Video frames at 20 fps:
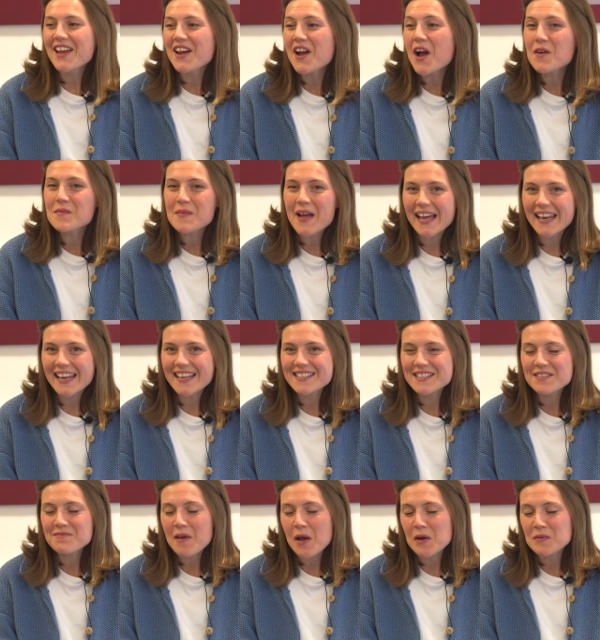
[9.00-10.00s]
Hello, I'm Alice
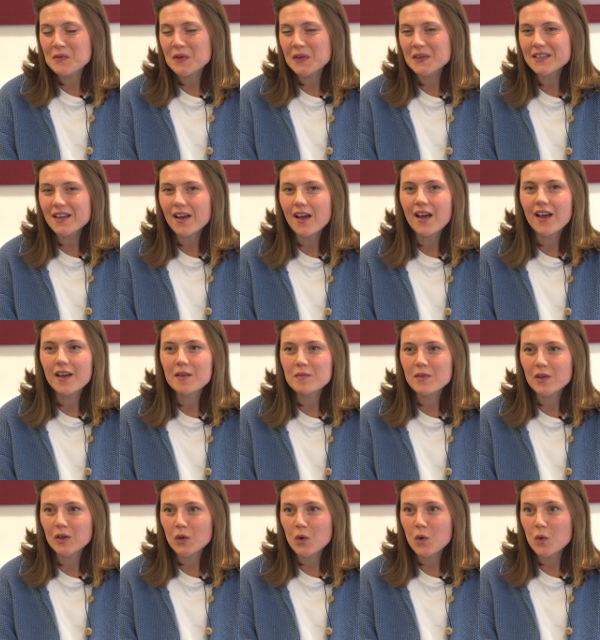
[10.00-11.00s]
Spelman. I'm
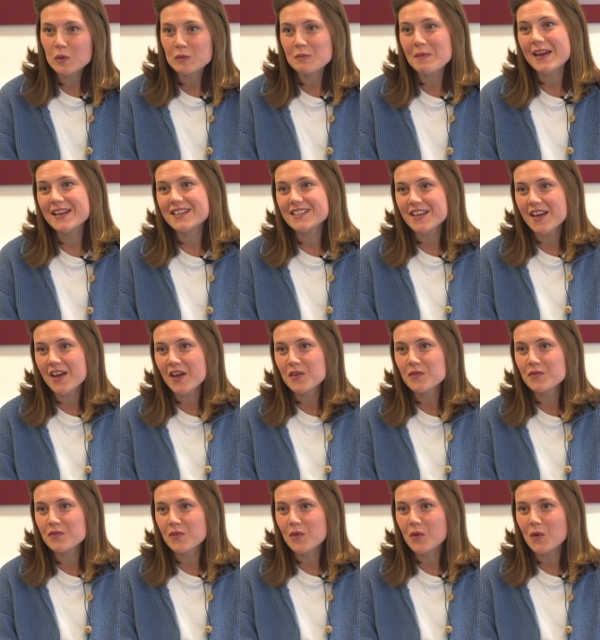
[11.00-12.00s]
the course manager
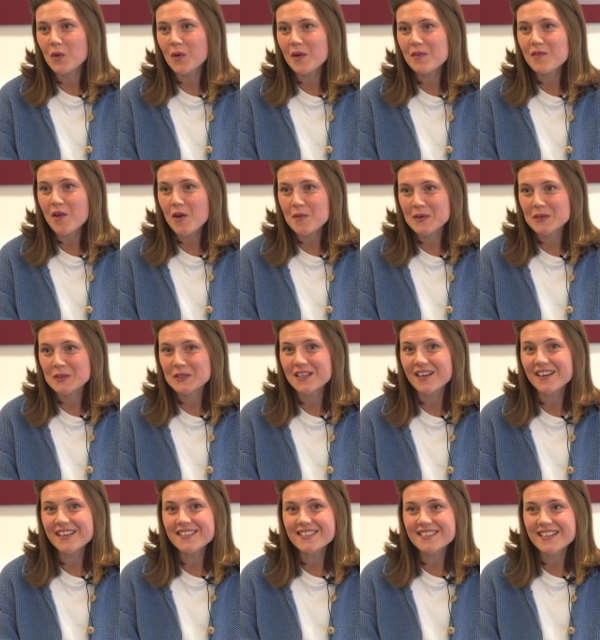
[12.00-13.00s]
for environmental
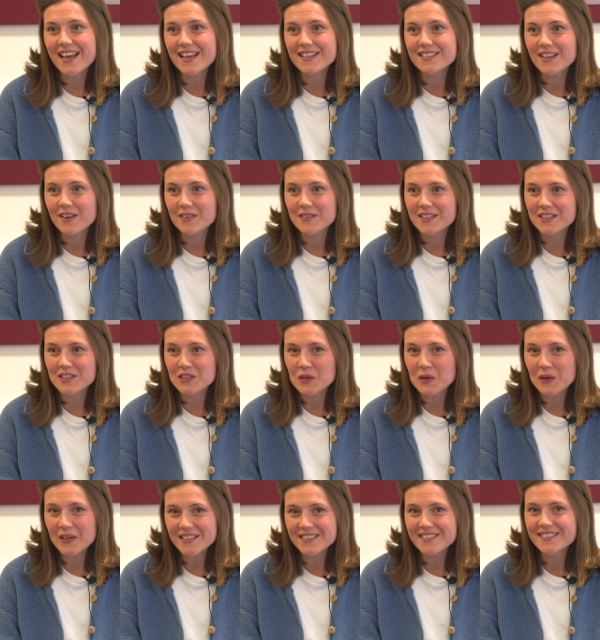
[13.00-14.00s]
science at Cirencester
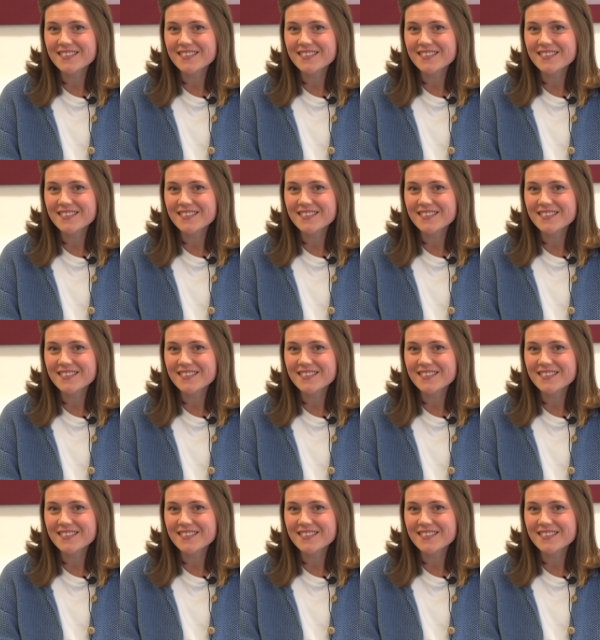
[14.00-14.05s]
College.